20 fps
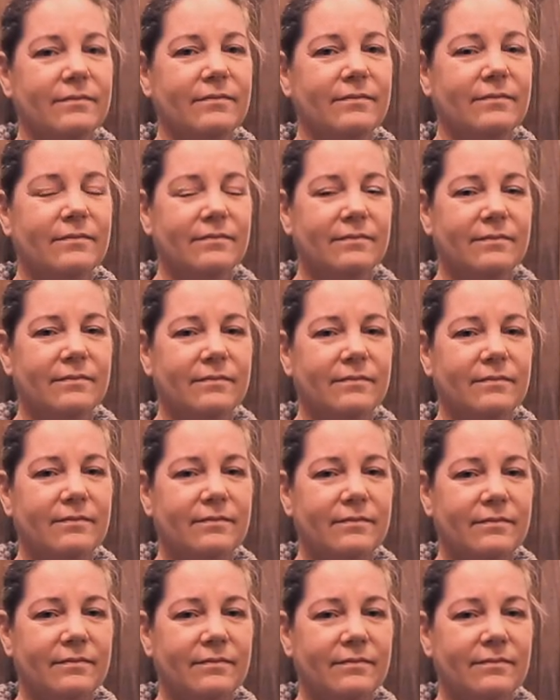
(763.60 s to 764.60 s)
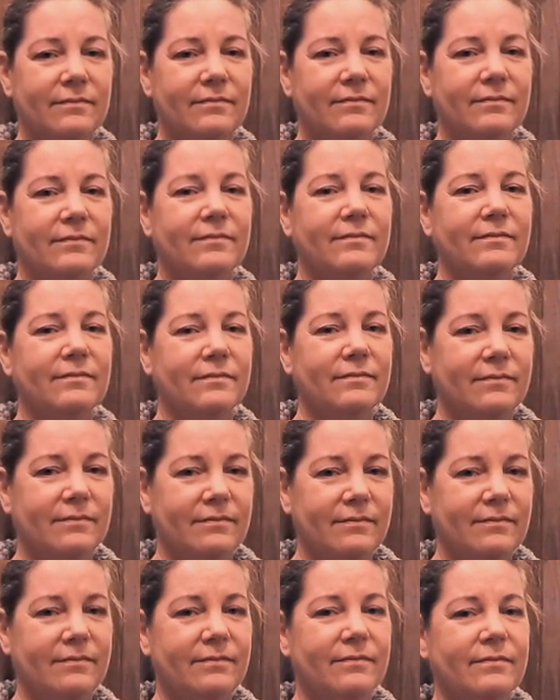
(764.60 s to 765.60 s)

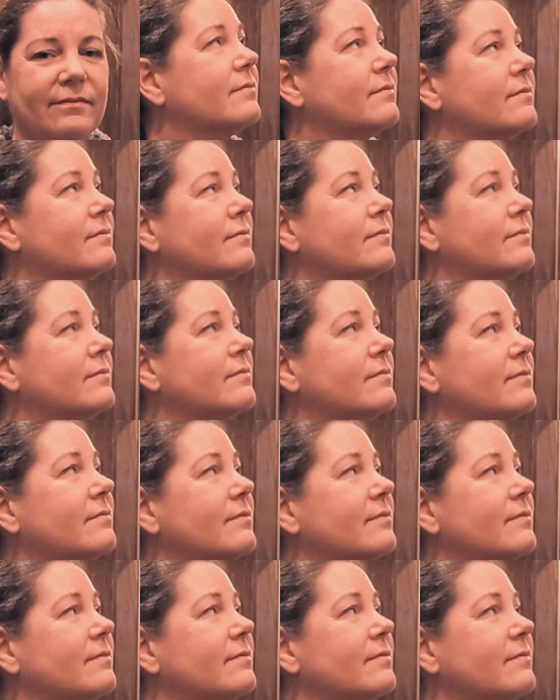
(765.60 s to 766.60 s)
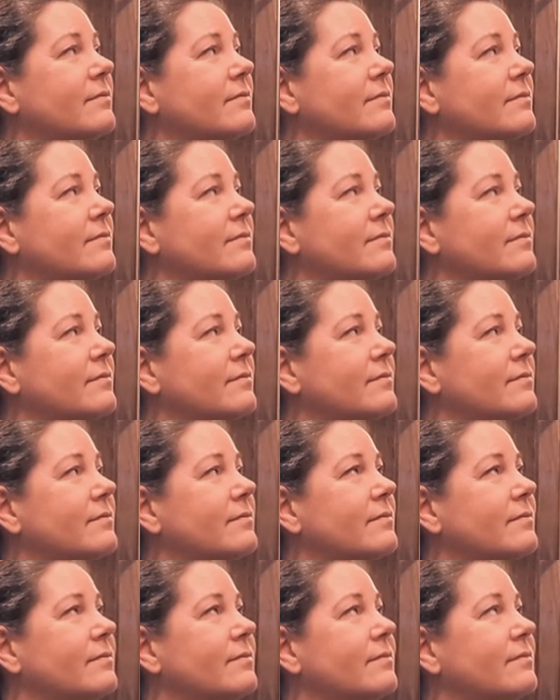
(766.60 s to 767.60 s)

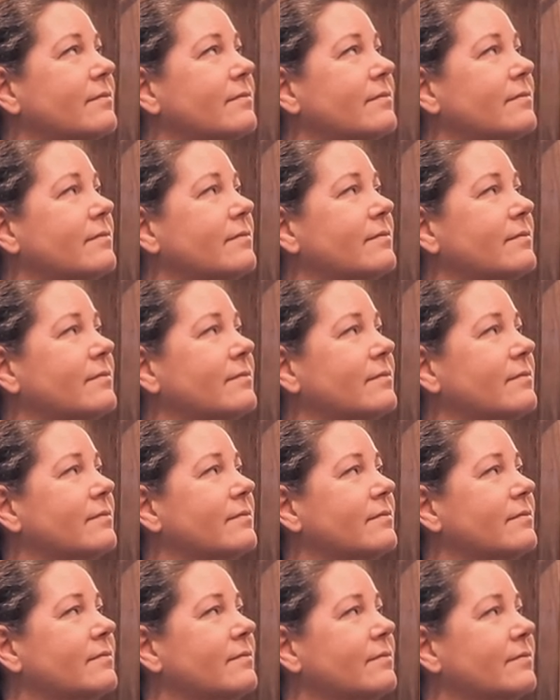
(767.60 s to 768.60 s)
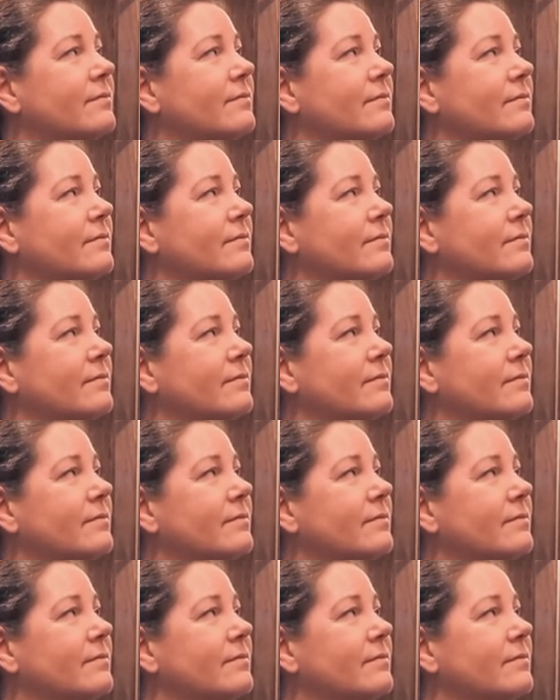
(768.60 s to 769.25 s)
The person shown says nothing.